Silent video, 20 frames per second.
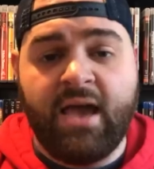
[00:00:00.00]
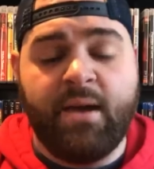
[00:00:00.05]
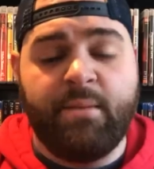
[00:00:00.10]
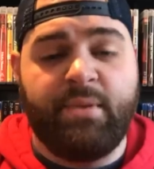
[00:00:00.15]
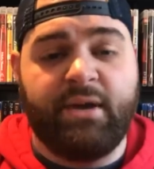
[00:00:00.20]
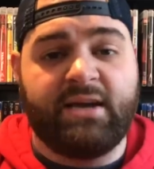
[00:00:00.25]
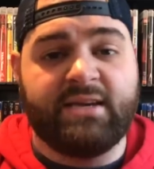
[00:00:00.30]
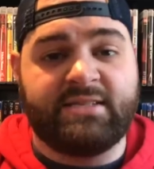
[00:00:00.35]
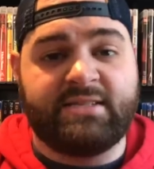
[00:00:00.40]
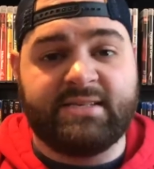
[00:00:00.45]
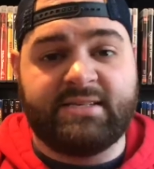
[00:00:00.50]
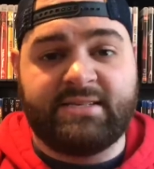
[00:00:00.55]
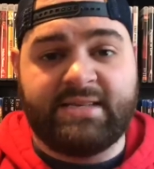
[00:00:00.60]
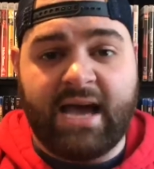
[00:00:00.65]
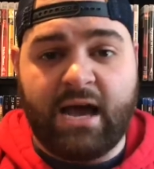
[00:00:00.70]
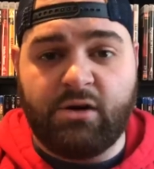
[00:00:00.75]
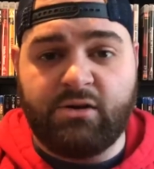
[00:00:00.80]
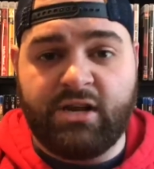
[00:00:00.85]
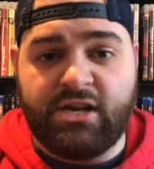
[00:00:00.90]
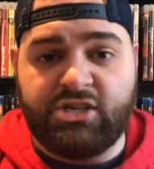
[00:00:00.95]
because the
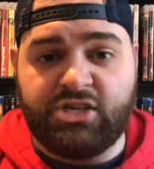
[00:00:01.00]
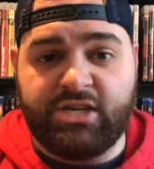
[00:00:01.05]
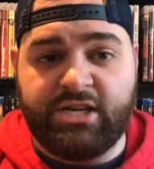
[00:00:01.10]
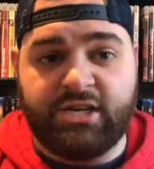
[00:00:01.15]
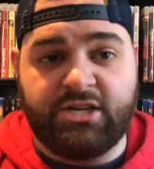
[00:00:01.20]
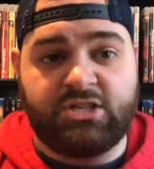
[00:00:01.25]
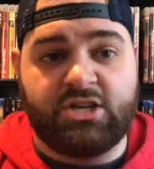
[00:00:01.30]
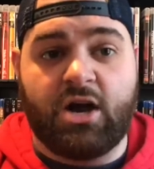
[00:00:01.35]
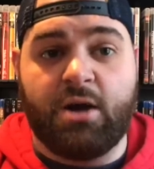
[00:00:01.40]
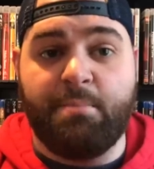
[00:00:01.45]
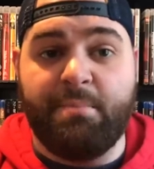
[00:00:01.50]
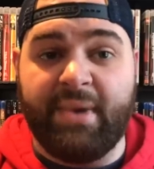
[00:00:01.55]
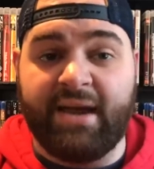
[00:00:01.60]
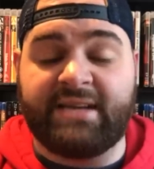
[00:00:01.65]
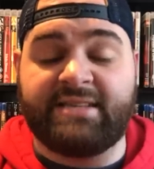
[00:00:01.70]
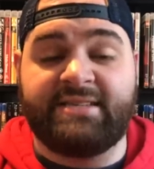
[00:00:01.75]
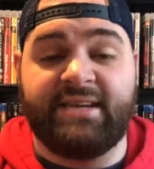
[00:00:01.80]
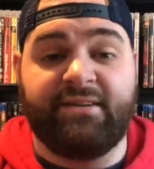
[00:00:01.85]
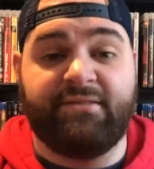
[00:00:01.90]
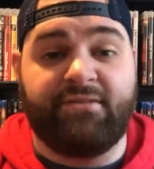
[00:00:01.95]
sound engineers are
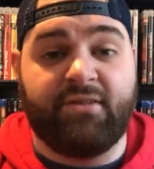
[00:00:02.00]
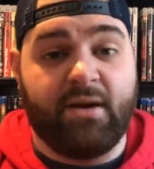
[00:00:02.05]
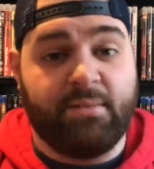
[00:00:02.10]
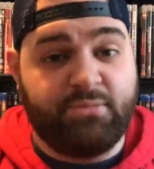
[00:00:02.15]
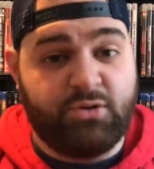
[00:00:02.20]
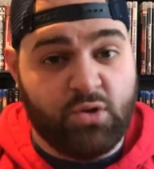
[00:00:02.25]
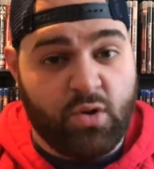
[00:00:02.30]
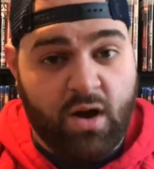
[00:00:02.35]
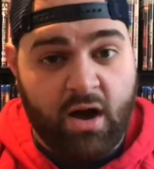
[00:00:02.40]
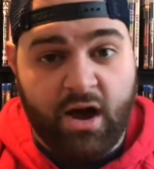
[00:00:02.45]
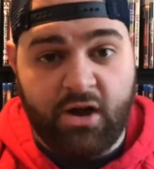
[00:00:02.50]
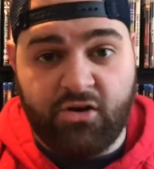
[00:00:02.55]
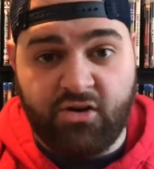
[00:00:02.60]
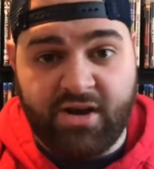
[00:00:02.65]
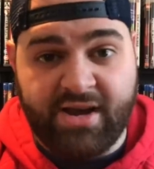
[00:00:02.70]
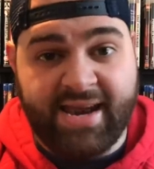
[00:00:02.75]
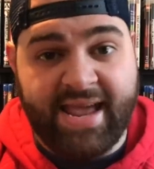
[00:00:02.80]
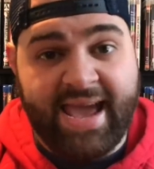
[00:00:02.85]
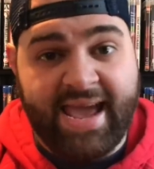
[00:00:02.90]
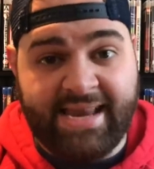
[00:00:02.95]
mixing for up to one
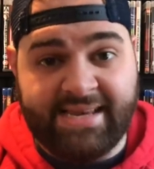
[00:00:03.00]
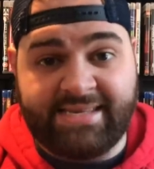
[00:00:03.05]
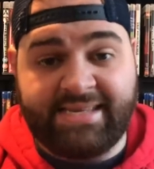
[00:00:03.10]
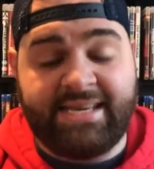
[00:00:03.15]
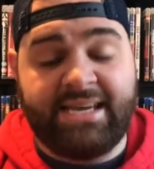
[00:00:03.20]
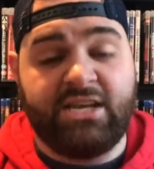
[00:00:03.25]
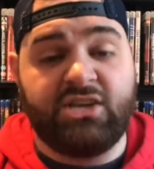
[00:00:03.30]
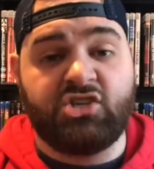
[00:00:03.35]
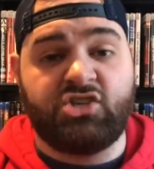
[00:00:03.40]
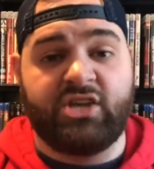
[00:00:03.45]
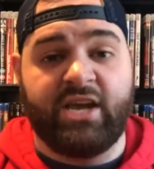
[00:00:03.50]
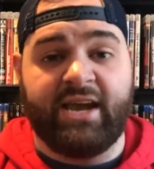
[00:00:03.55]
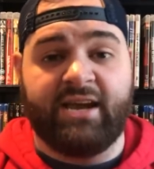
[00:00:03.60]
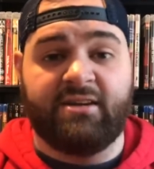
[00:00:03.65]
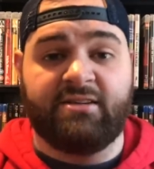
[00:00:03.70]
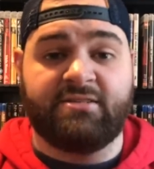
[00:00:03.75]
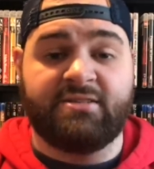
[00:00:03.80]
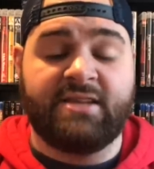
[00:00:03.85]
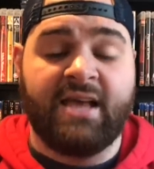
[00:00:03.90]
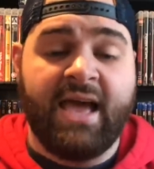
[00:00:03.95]
hundred eighteen
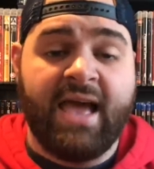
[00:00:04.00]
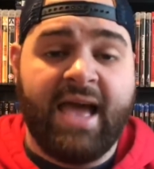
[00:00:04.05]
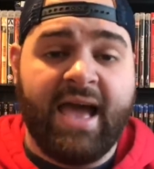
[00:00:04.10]
channels,